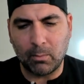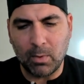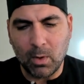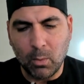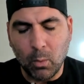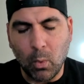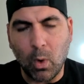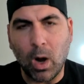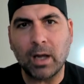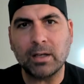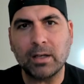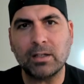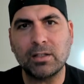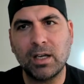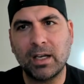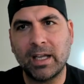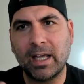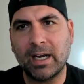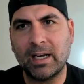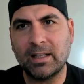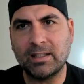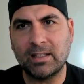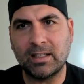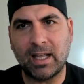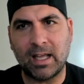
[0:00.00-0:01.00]
we want to
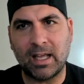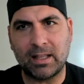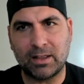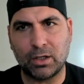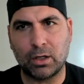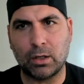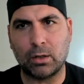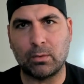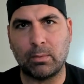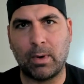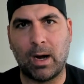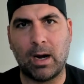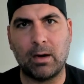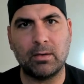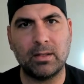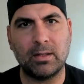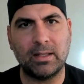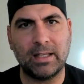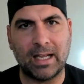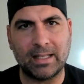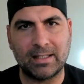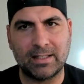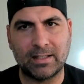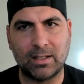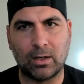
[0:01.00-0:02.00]
get into that third round.
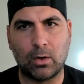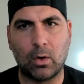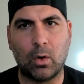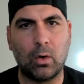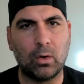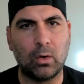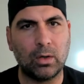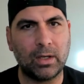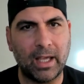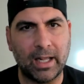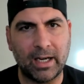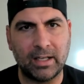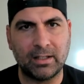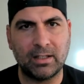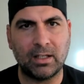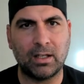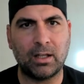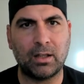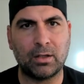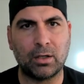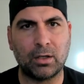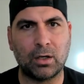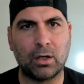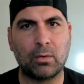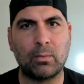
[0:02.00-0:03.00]
That's the goal. Get into
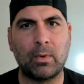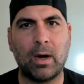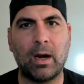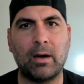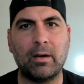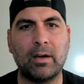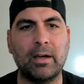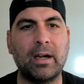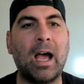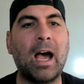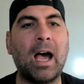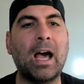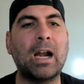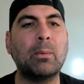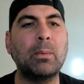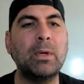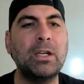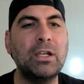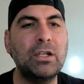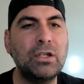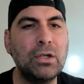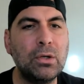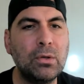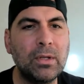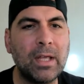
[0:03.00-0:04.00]
the third round. And how do
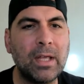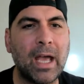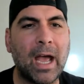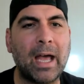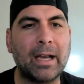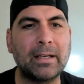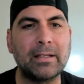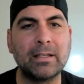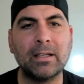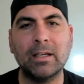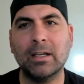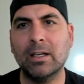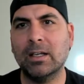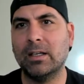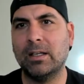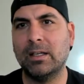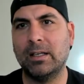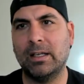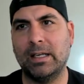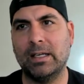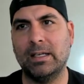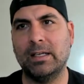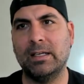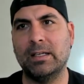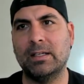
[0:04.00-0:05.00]
we do that
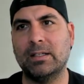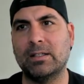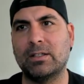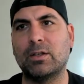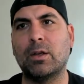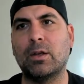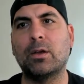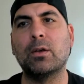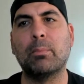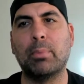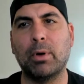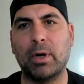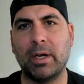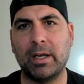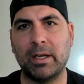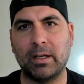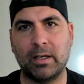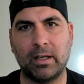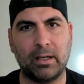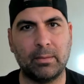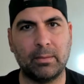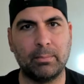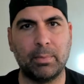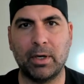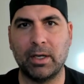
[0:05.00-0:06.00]
is
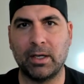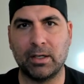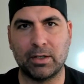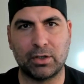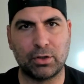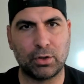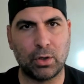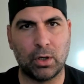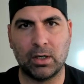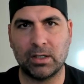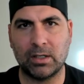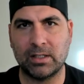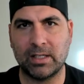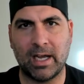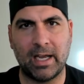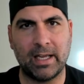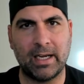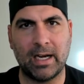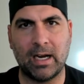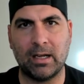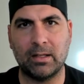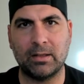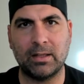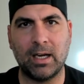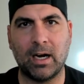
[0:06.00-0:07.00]
putting a strong
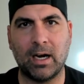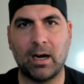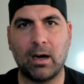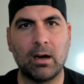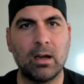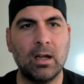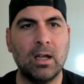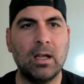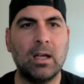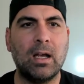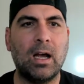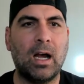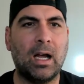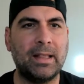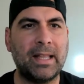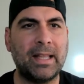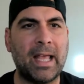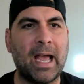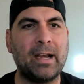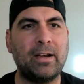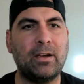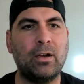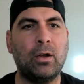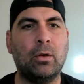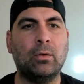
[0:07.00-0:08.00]
side out there. On
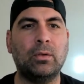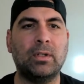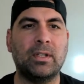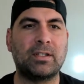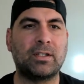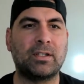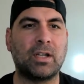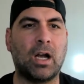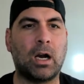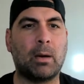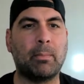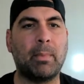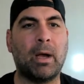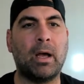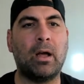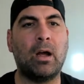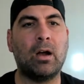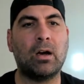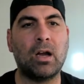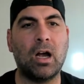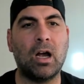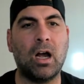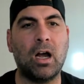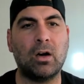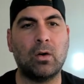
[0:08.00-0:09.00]
that note, let's talk
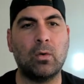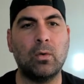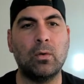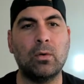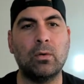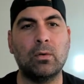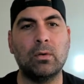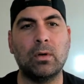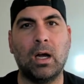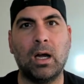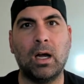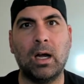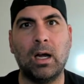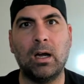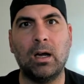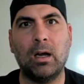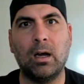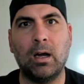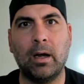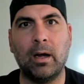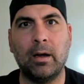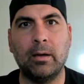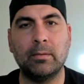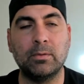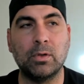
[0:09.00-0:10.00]
about
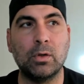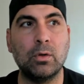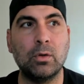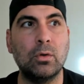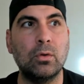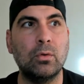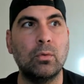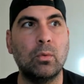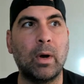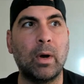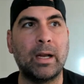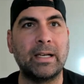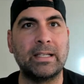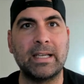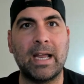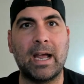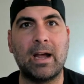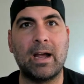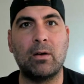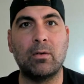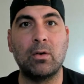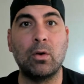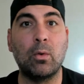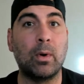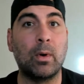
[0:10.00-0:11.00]
Okonkwo, who went
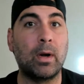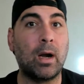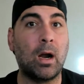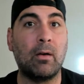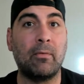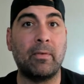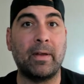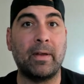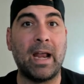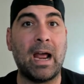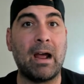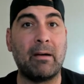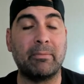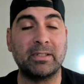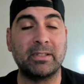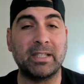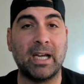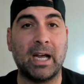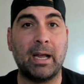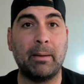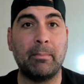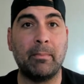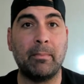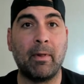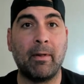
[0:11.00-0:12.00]
off at
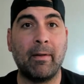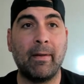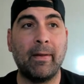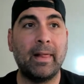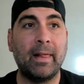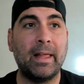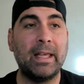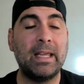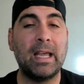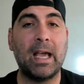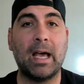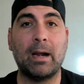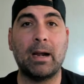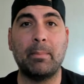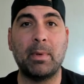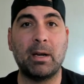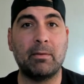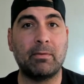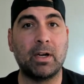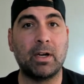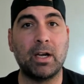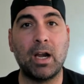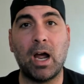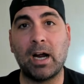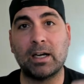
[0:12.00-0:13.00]
halftime. He got a bit
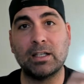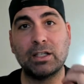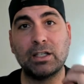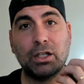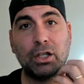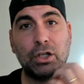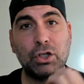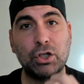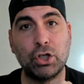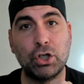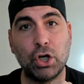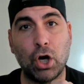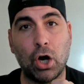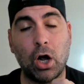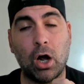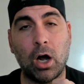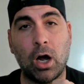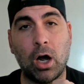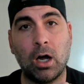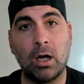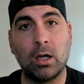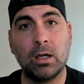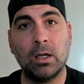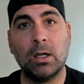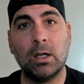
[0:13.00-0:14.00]
of a knock to the
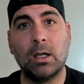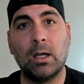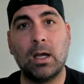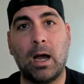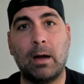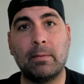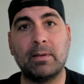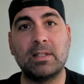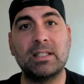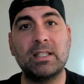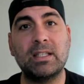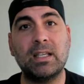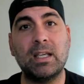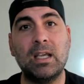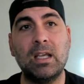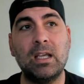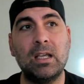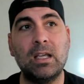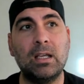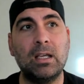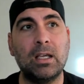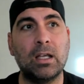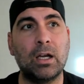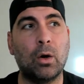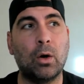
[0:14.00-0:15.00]
jaw.
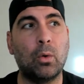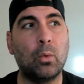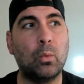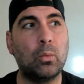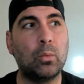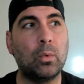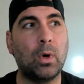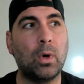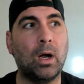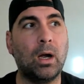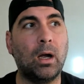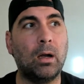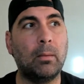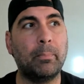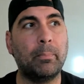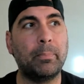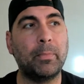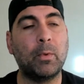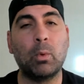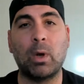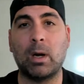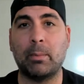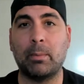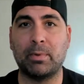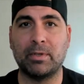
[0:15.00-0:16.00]
Obviously, we want
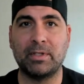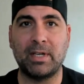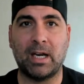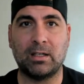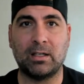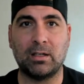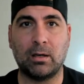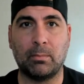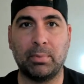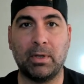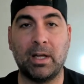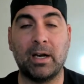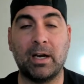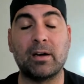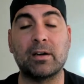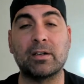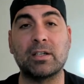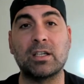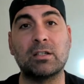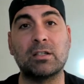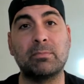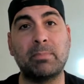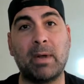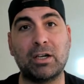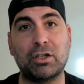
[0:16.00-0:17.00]
to protect our
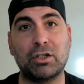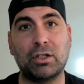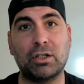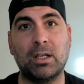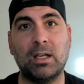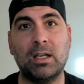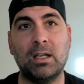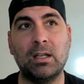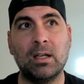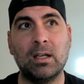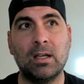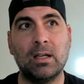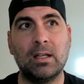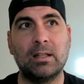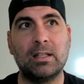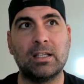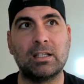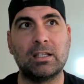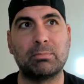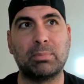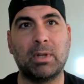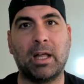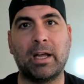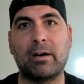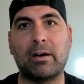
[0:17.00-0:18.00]
players, especially
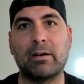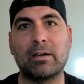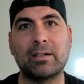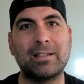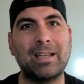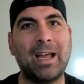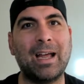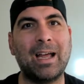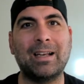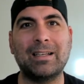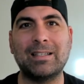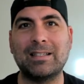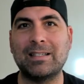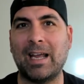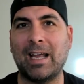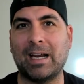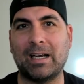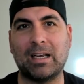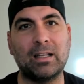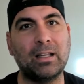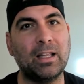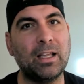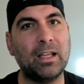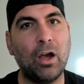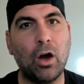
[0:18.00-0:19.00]
this player is not
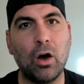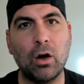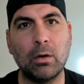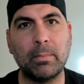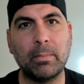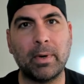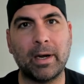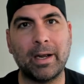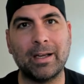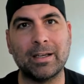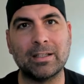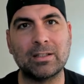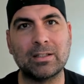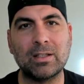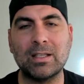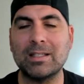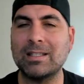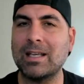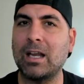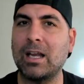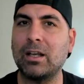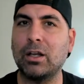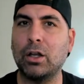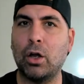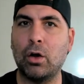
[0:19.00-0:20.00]
technically owned by us.
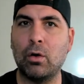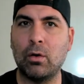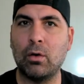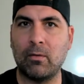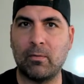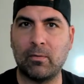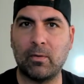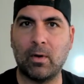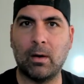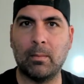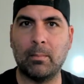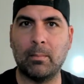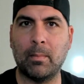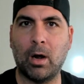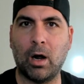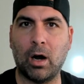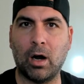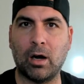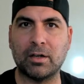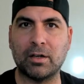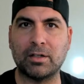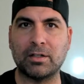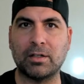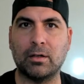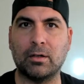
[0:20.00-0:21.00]
He's on loan from
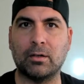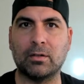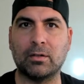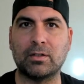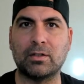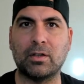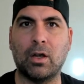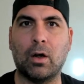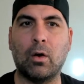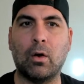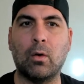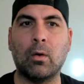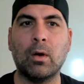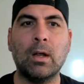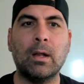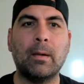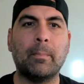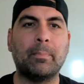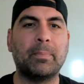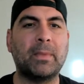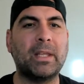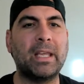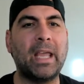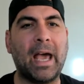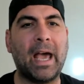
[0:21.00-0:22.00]
Arsenal. So
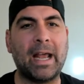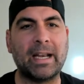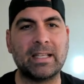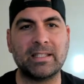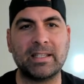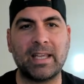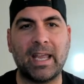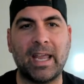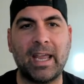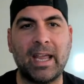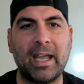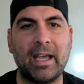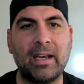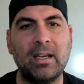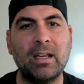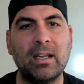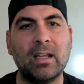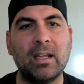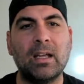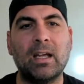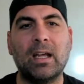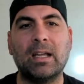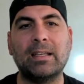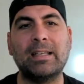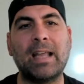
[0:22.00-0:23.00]
he had a
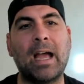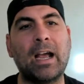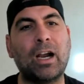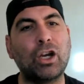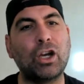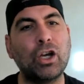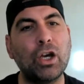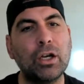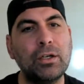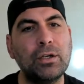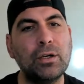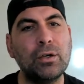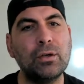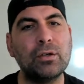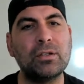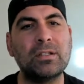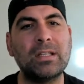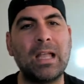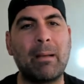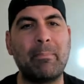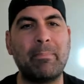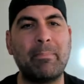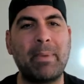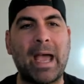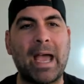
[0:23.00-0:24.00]
scan. Not good
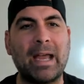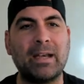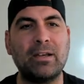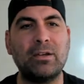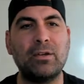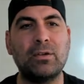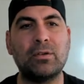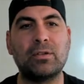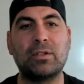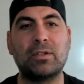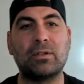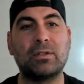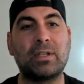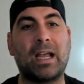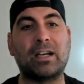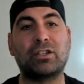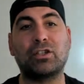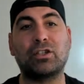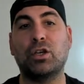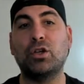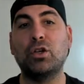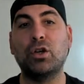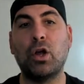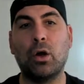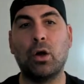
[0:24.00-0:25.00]
news, not bad news. There's
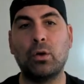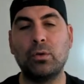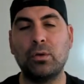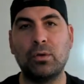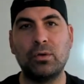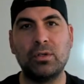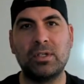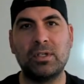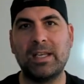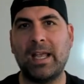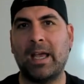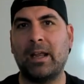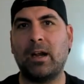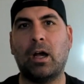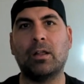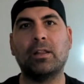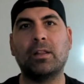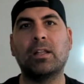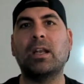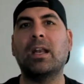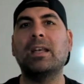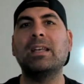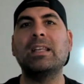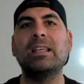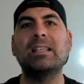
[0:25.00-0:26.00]
actually no news yet
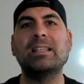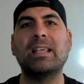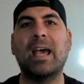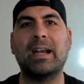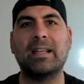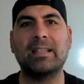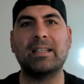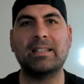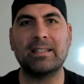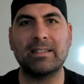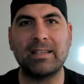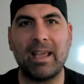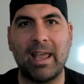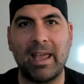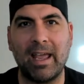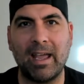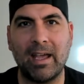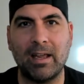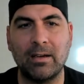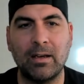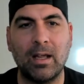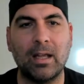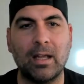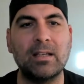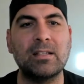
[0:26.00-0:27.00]
other than he's had a
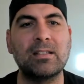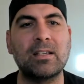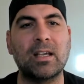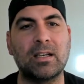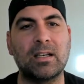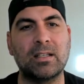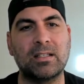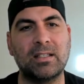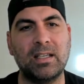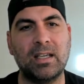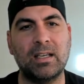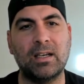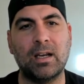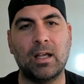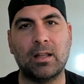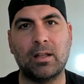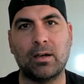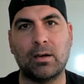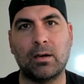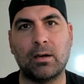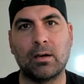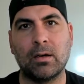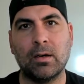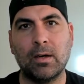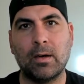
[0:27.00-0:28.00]
scan, and he's going to see
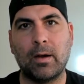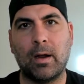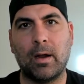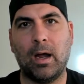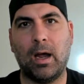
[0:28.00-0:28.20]
another